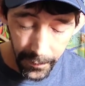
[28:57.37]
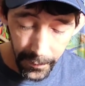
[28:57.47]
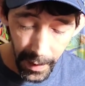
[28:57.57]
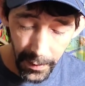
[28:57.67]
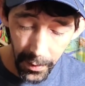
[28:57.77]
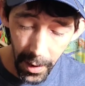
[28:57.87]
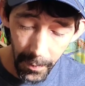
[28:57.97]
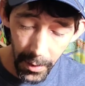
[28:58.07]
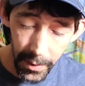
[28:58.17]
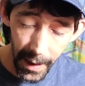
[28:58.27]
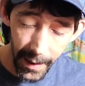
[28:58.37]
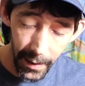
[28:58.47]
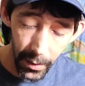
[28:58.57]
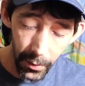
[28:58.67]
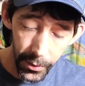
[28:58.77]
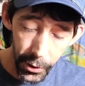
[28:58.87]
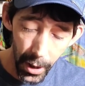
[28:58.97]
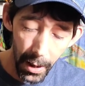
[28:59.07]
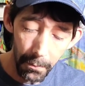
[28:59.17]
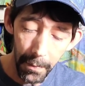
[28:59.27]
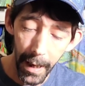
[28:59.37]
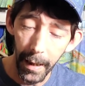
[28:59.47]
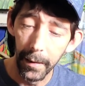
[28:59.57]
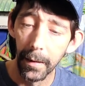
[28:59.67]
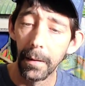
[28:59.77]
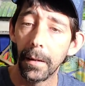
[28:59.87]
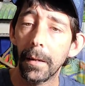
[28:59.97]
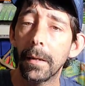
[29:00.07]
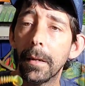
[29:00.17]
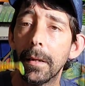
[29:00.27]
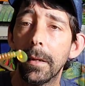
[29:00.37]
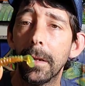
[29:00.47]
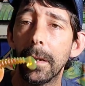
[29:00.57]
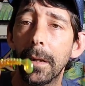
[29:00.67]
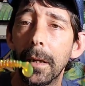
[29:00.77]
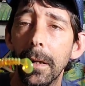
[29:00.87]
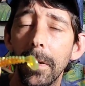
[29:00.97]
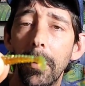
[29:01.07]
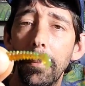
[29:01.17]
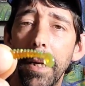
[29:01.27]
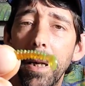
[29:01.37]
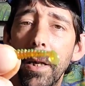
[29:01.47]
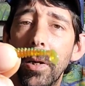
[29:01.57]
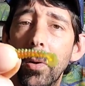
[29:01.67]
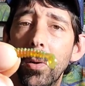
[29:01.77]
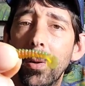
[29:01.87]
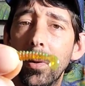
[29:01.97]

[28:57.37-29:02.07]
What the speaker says: these are almost like a little trout magnet. A little minnow.